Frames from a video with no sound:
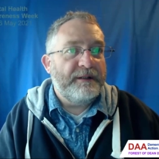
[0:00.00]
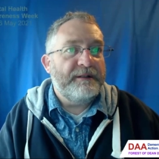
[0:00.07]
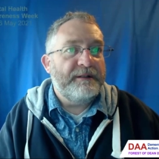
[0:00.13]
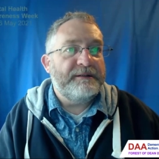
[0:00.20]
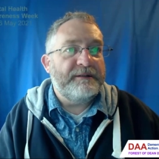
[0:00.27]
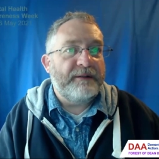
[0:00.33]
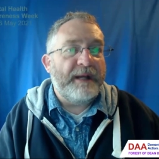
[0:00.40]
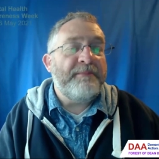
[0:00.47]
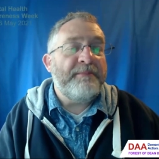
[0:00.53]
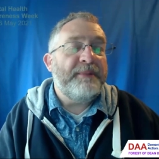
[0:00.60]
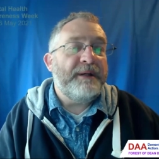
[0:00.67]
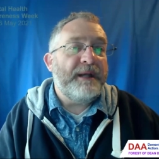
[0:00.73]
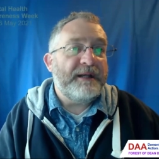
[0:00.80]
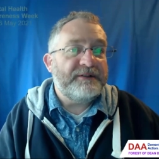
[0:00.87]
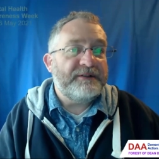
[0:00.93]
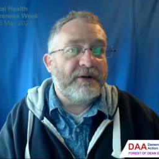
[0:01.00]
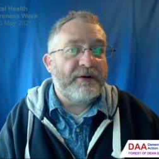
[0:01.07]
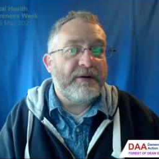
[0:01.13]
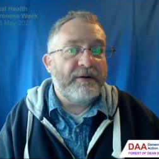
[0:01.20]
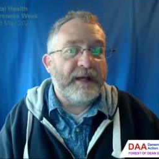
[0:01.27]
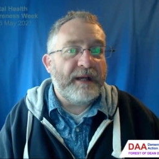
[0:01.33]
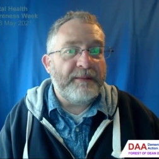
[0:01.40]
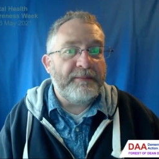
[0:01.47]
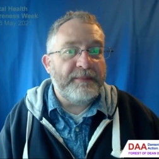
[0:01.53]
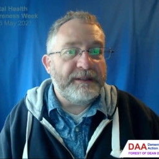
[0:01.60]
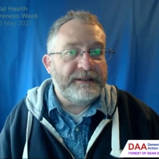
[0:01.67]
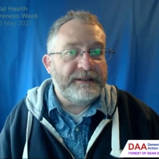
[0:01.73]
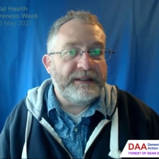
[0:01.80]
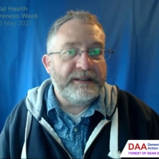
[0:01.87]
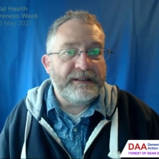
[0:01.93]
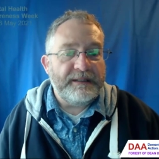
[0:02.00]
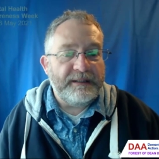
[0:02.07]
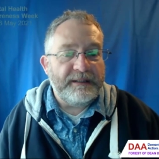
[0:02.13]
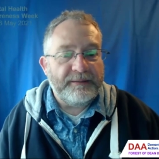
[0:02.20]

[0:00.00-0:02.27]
So MBSR, MBCT.